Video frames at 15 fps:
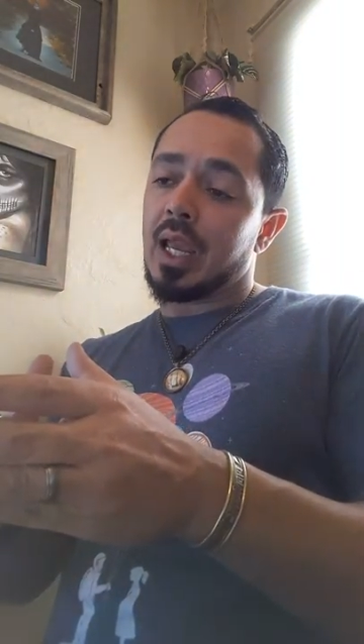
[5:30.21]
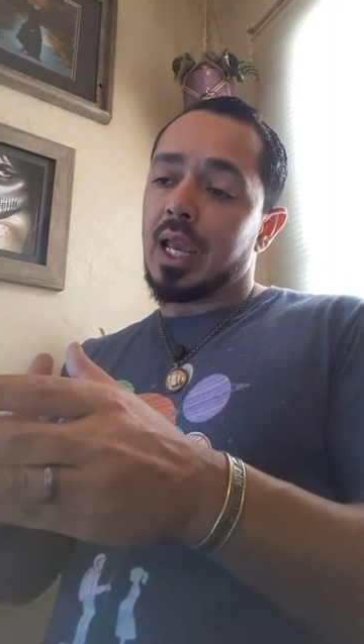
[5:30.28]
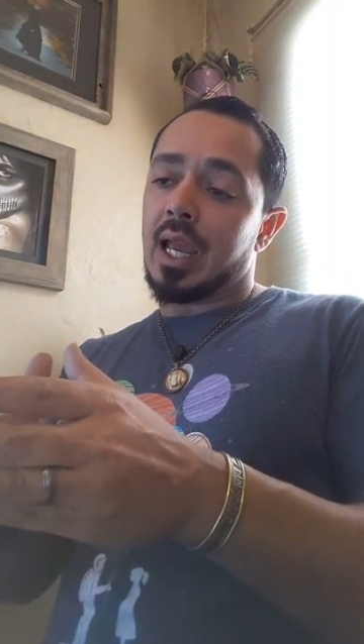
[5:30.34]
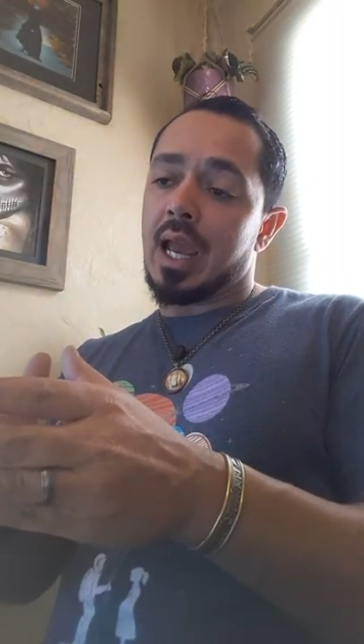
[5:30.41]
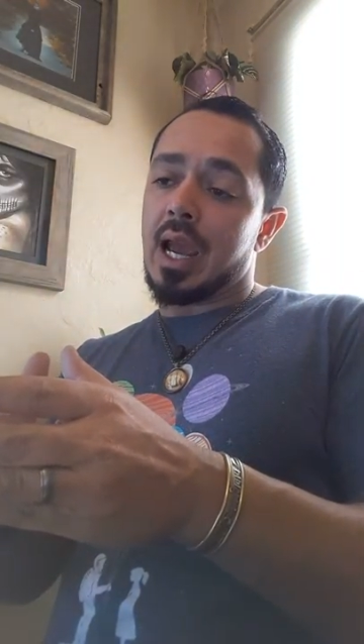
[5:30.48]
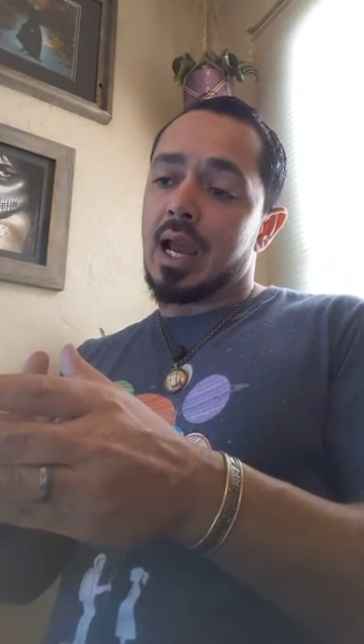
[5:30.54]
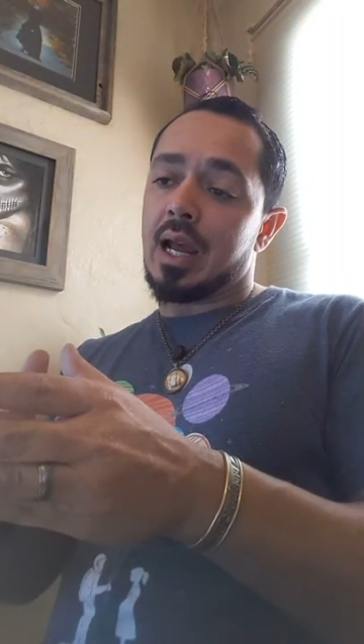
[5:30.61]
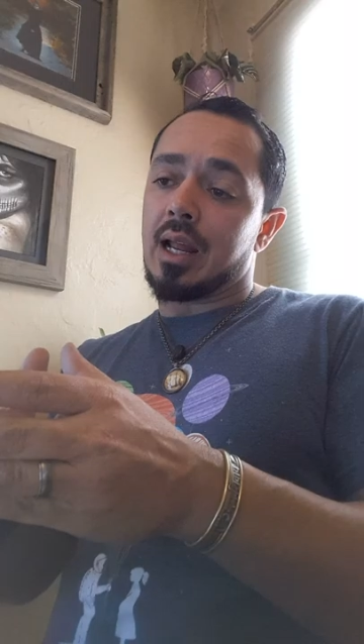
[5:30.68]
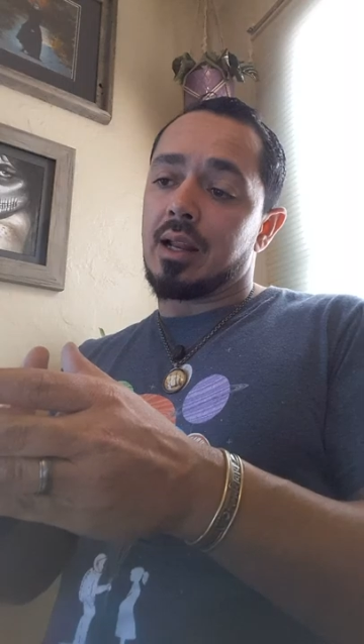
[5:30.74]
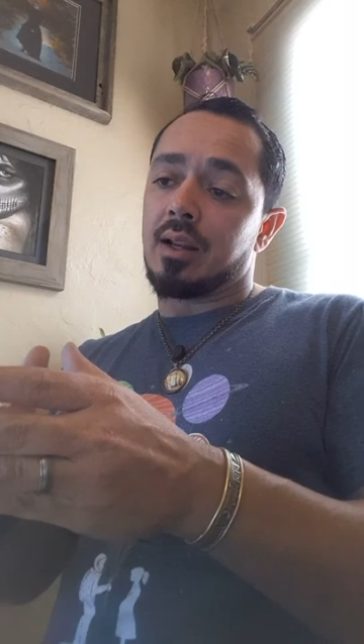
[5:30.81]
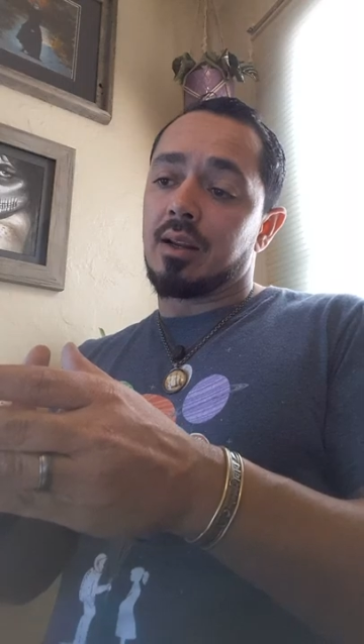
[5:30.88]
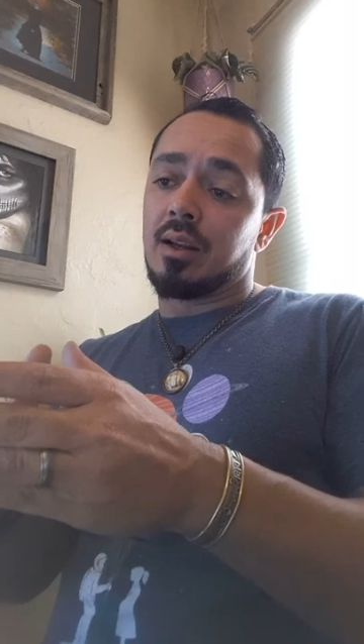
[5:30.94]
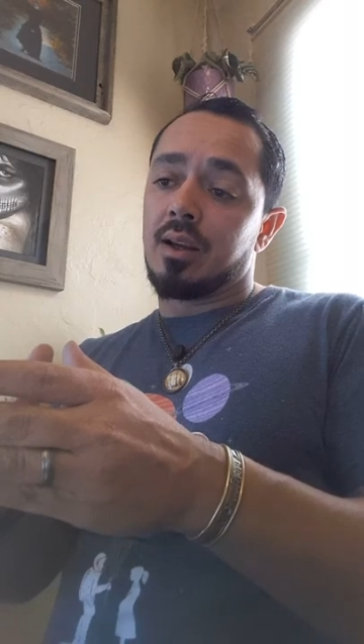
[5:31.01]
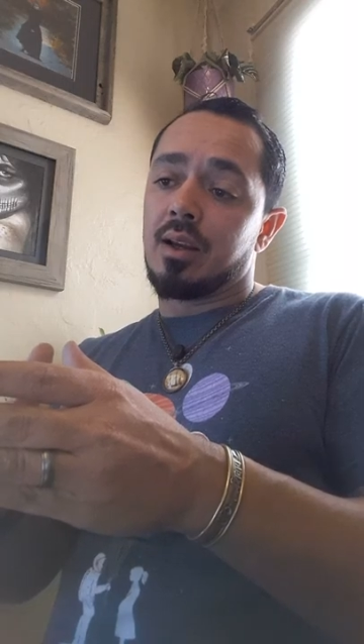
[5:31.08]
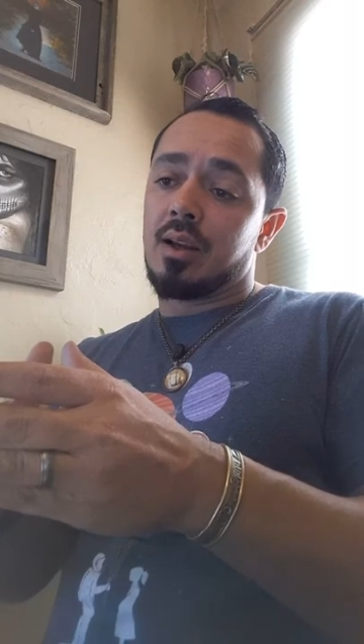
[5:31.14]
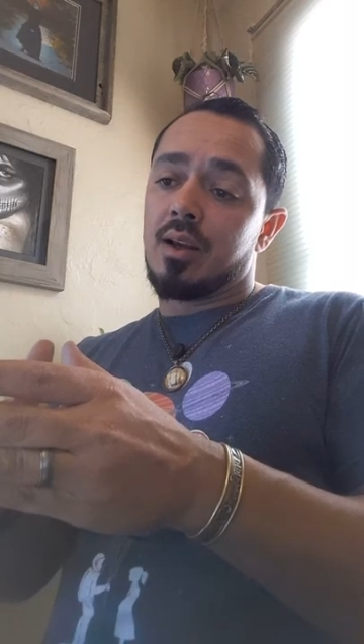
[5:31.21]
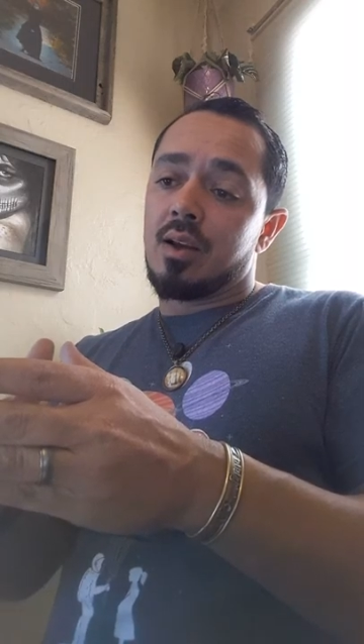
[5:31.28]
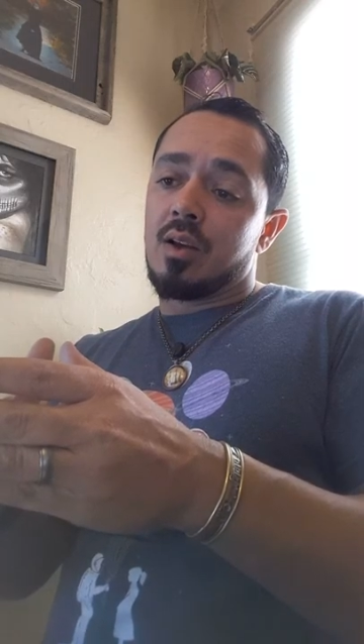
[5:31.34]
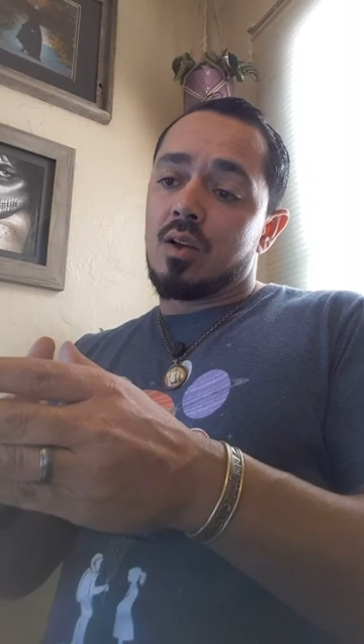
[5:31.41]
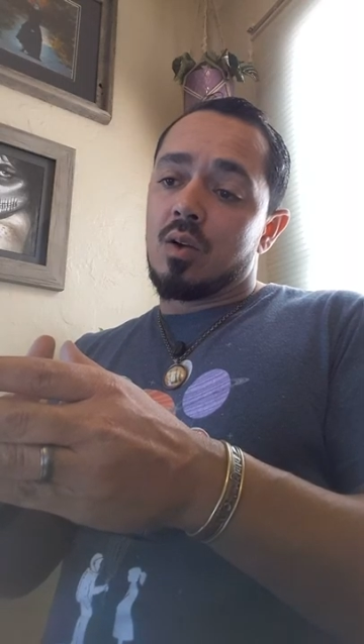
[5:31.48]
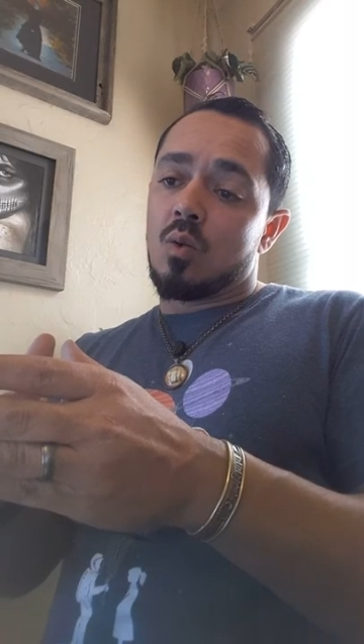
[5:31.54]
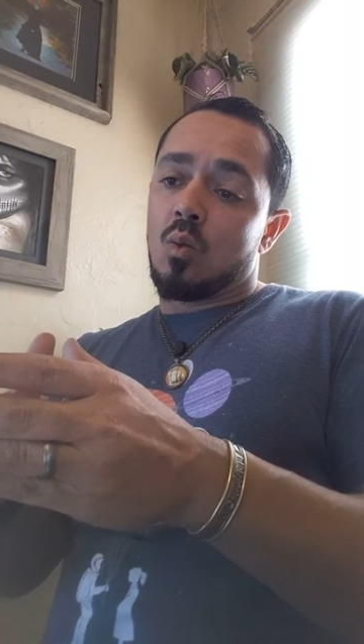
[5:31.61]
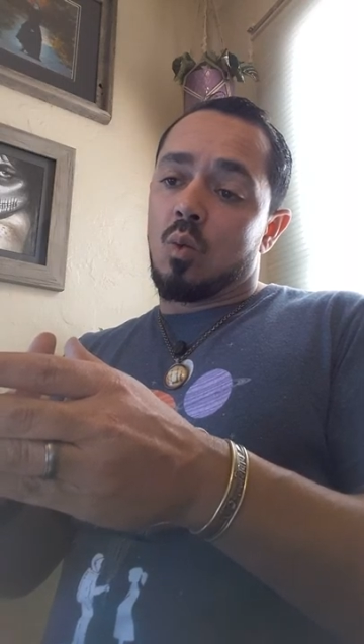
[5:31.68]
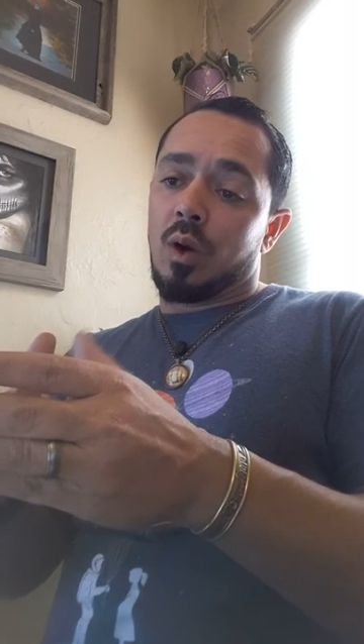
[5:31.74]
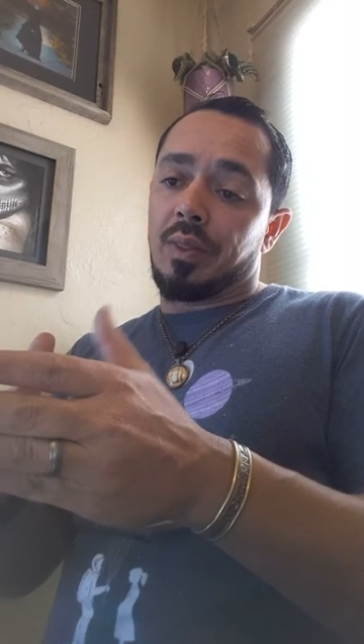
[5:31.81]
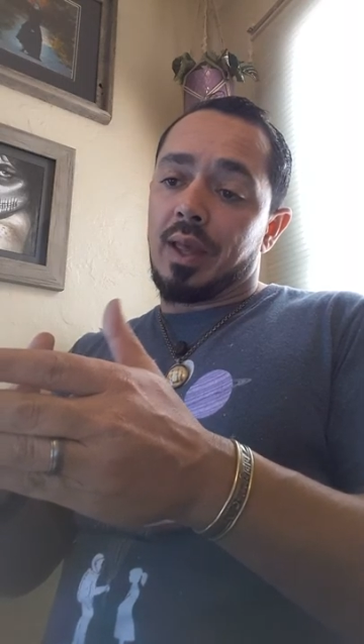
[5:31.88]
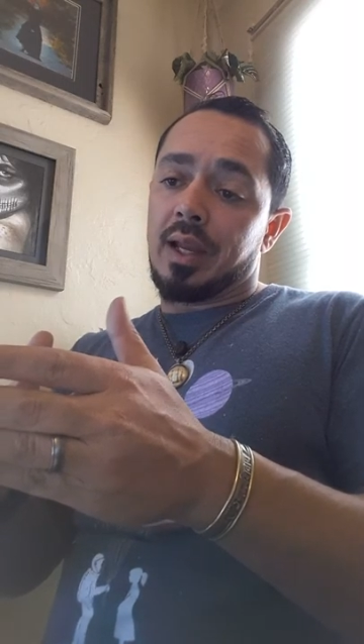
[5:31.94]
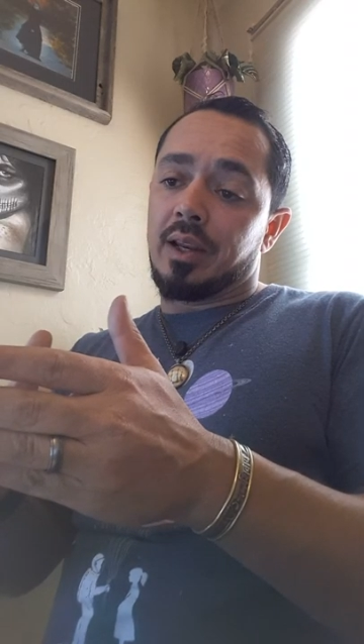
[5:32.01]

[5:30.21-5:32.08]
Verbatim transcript: And what